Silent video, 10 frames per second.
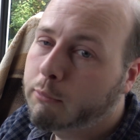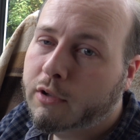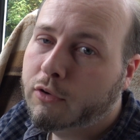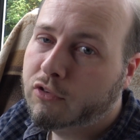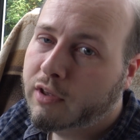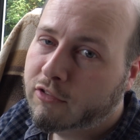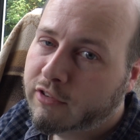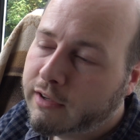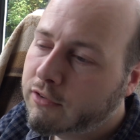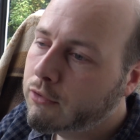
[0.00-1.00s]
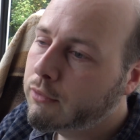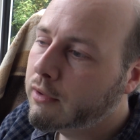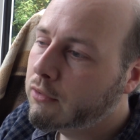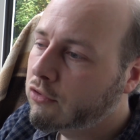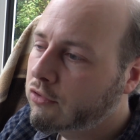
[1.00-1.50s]
and we got to actually do
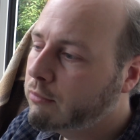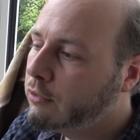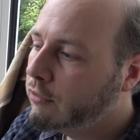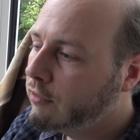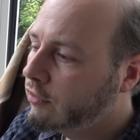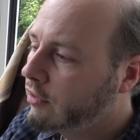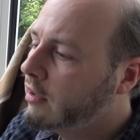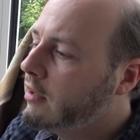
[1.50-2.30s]
those manoeuvres.